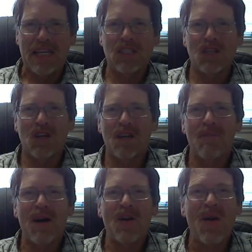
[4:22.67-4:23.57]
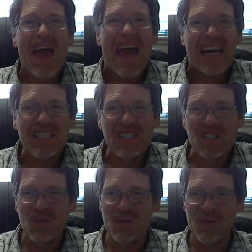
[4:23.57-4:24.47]
He's talking about our
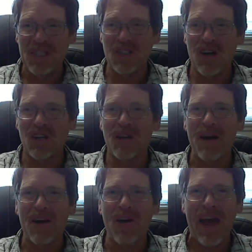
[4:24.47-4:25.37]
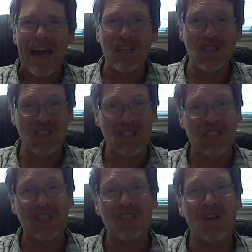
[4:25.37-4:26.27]
attitude. He's talking about our actions.
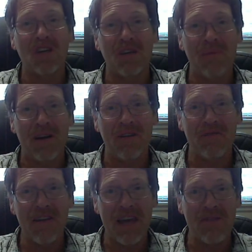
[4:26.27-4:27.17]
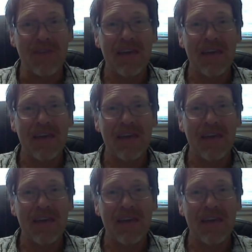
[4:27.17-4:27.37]
He's talking about our faith.